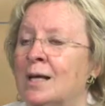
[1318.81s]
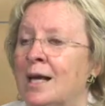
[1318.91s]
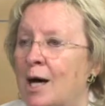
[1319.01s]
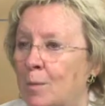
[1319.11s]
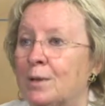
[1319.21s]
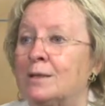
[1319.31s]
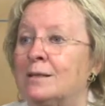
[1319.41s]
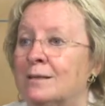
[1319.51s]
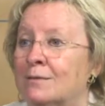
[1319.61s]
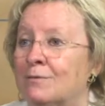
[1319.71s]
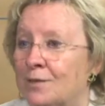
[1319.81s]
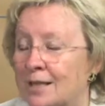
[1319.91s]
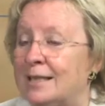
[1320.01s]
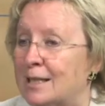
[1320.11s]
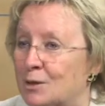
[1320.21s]
helping
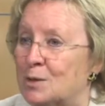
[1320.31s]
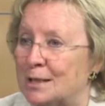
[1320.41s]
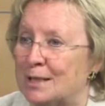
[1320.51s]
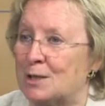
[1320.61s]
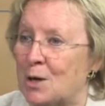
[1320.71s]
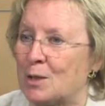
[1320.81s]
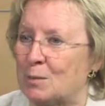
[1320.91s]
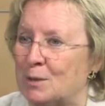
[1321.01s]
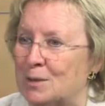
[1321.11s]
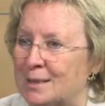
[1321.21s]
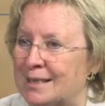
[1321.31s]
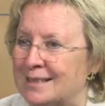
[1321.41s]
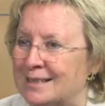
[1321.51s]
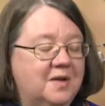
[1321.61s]
feed the elderly in our community.